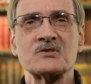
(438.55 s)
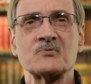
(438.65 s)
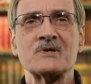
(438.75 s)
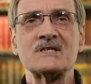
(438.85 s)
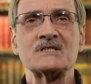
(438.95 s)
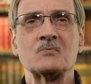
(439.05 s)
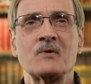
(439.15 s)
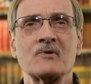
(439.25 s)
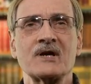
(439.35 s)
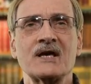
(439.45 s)
the reason
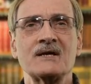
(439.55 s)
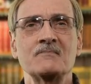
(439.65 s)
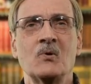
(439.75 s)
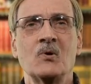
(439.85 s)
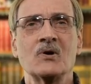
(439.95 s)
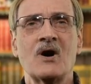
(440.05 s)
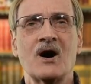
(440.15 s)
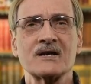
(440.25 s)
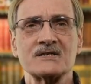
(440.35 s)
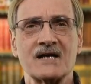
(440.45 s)
we were getting more
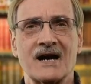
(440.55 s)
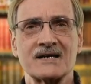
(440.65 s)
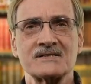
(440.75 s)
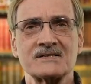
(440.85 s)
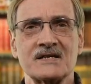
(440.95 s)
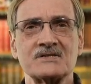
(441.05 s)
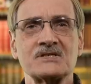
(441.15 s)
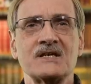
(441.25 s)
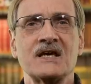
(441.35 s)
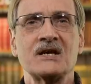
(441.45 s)
heart attacks and
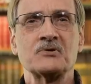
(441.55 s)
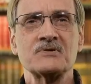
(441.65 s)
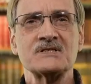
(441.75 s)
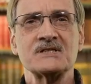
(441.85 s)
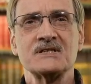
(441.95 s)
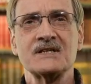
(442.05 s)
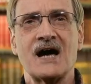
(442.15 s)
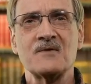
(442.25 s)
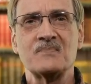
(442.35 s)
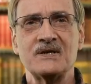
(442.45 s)
seeing increasing
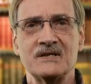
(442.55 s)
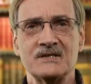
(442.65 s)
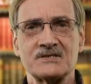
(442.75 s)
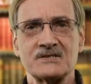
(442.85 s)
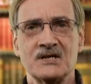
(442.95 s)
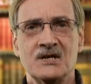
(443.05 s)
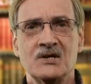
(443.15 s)
diabetes